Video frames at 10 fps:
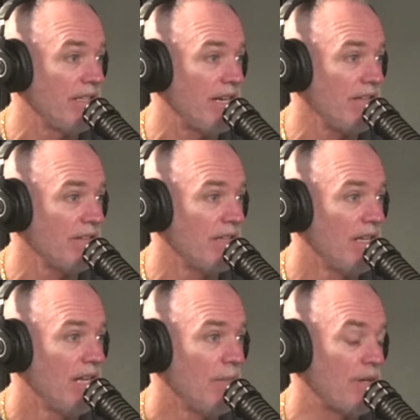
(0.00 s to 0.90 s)
days,
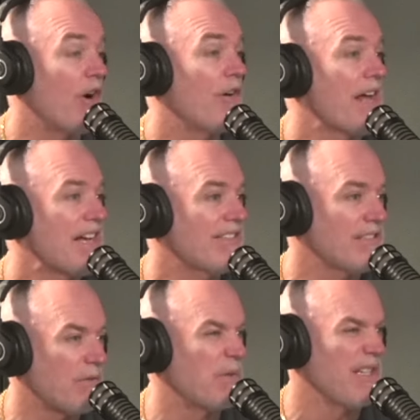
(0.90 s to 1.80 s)
but hard
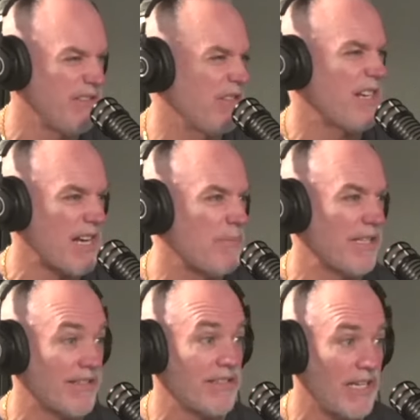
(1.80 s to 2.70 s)
assets have really just kind of
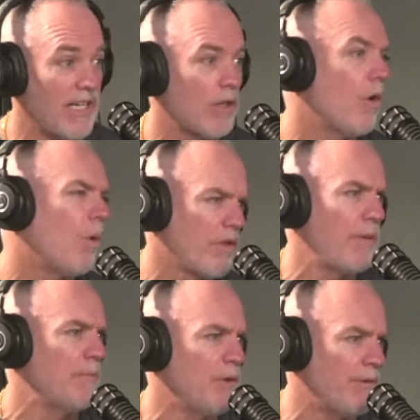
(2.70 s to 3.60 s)
been sitting. Gold's
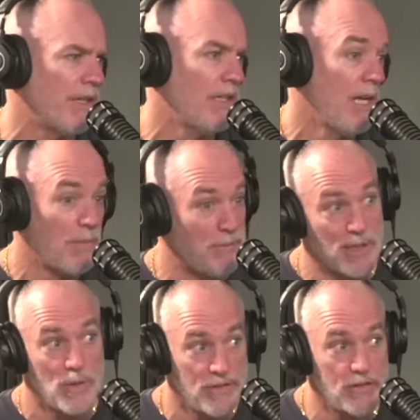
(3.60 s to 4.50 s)
been moving, but
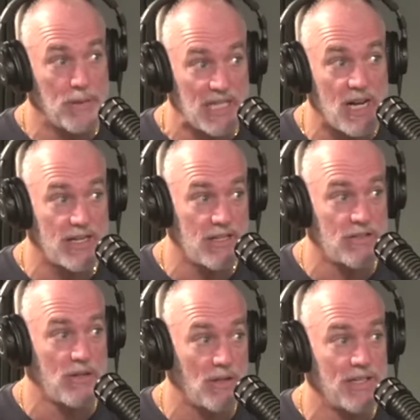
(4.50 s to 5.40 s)
Bitcoin's just been kind of
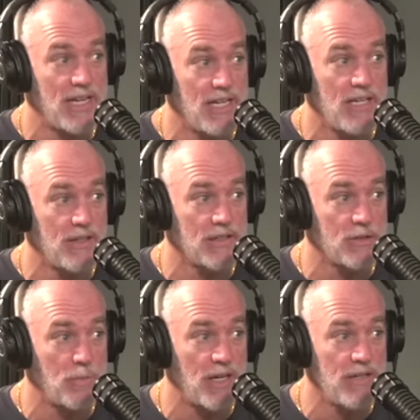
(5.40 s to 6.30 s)
consolidating here at
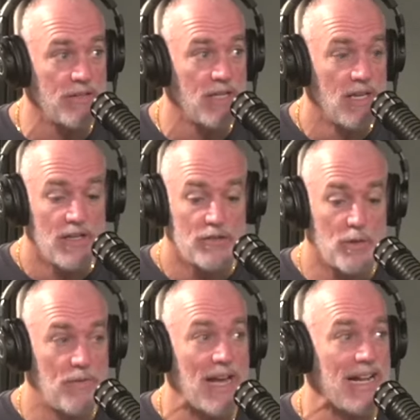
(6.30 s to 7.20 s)
this price.
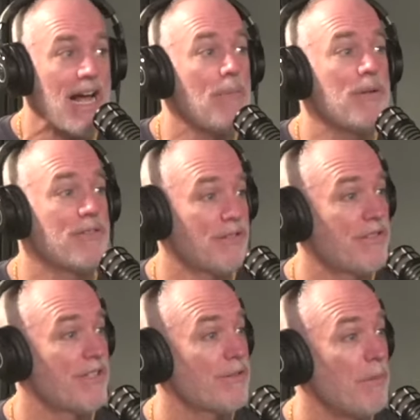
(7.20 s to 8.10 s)
So if that happens in
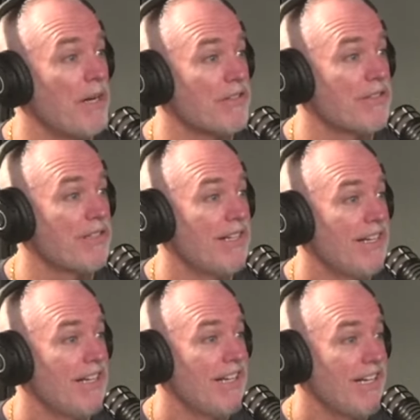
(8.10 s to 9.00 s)
6 months,
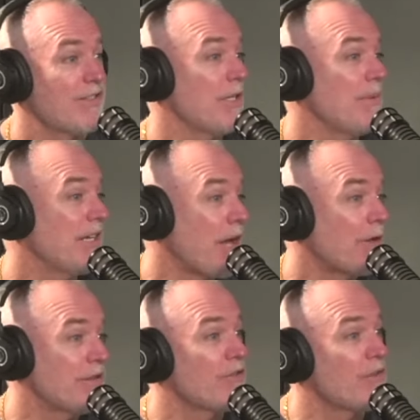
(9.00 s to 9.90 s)
it's going to be
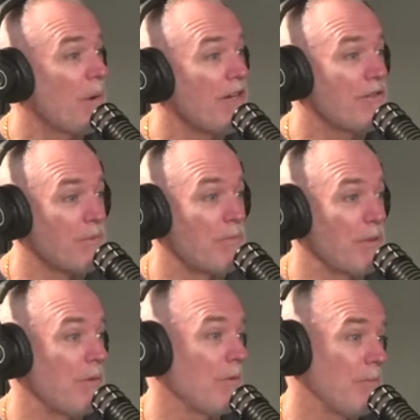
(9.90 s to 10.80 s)
another situation where
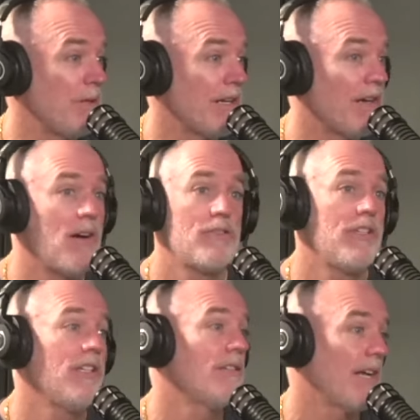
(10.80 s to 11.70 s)
people will be like, oh
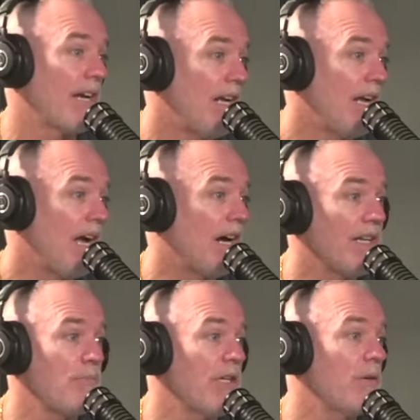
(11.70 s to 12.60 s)
geez, like how
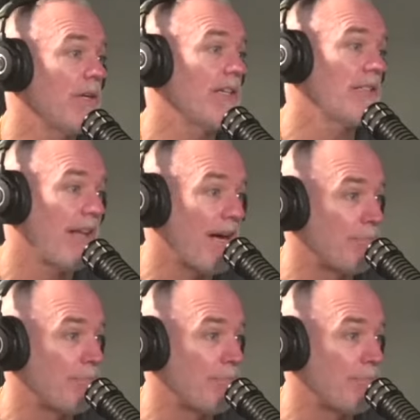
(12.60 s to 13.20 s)
did Bitcoin get to that